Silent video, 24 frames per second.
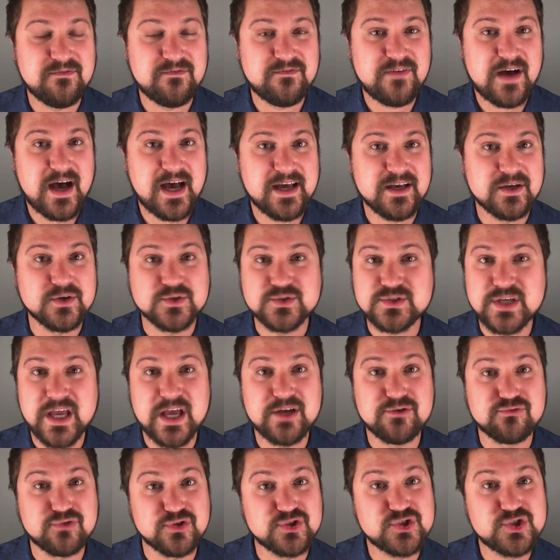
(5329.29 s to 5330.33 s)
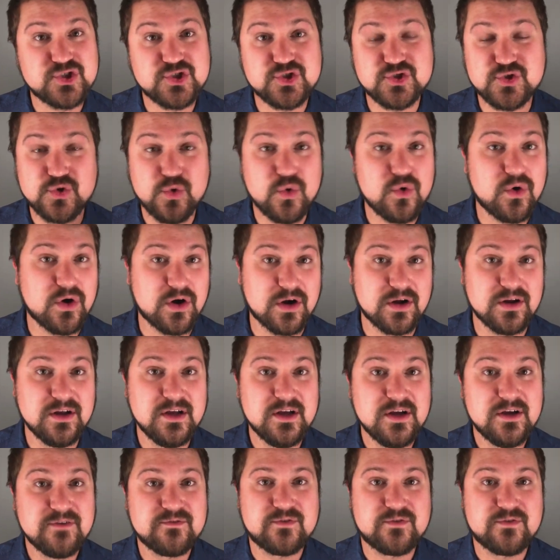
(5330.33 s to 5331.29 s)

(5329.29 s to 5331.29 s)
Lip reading: files and restore